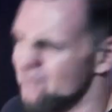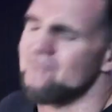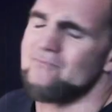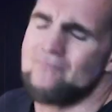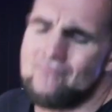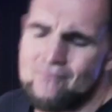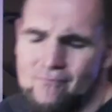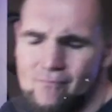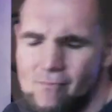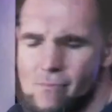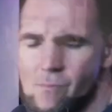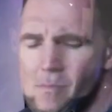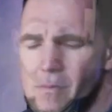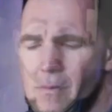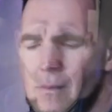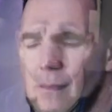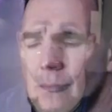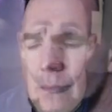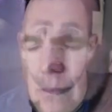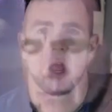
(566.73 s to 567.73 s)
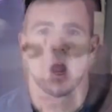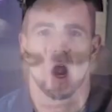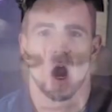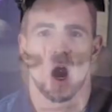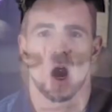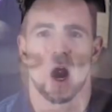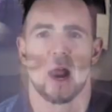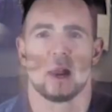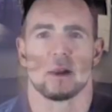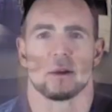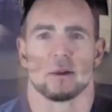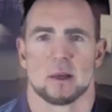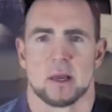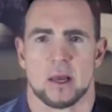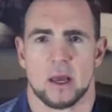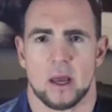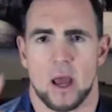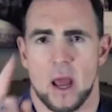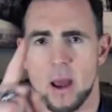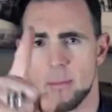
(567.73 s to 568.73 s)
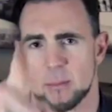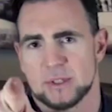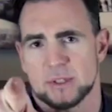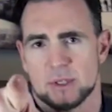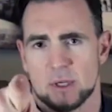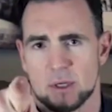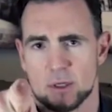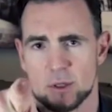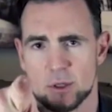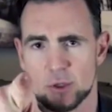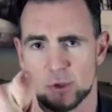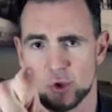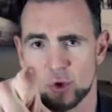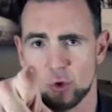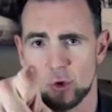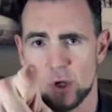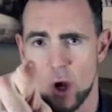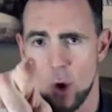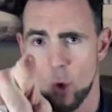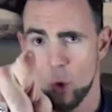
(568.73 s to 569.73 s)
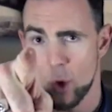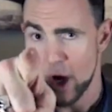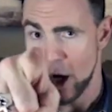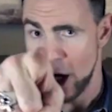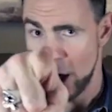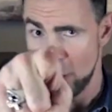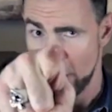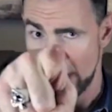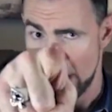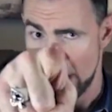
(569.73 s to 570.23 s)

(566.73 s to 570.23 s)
in with everything. All right, Embassy into the studio, here we